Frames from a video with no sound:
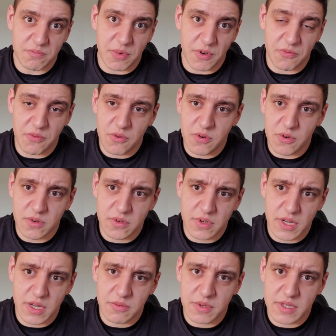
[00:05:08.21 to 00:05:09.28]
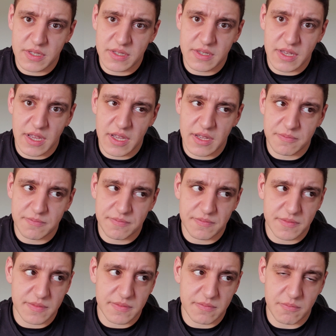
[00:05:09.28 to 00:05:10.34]
before it was
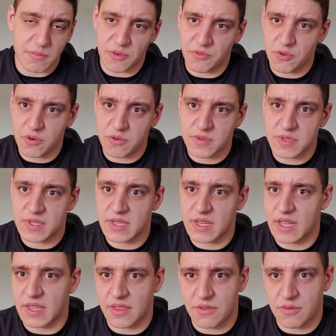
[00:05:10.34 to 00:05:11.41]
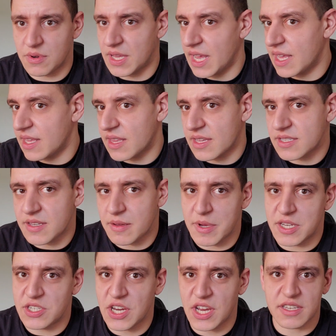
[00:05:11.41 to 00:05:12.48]
38 last time
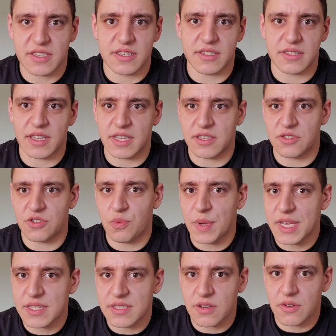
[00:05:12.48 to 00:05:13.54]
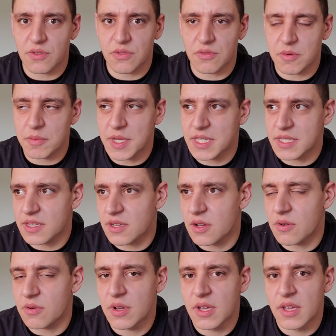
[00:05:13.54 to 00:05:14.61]
I checked, like 3 weeks
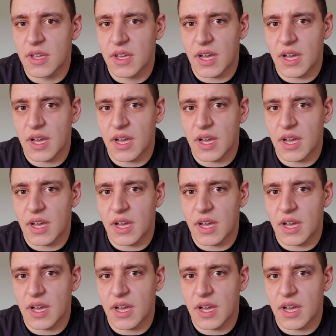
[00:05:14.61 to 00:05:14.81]
ago.